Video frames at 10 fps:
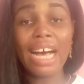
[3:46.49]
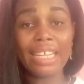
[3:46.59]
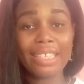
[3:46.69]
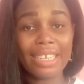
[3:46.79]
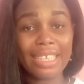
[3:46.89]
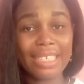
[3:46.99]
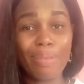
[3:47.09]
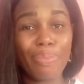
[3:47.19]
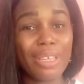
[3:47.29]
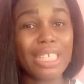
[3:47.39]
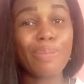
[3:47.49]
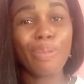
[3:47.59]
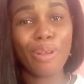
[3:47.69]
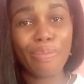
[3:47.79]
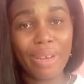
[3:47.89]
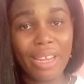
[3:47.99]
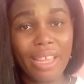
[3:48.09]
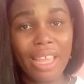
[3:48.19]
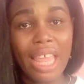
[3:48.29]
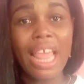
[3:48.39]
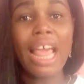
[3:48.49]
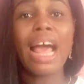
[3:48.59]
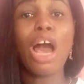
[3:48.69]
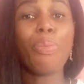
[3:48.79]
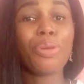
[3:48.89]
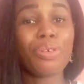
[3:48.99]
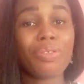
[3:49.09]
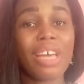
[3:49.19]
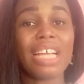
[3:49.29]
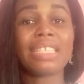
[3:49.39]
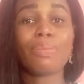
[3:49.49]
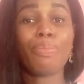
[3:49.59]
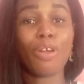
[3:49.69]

Another example is plumber. I hope you know that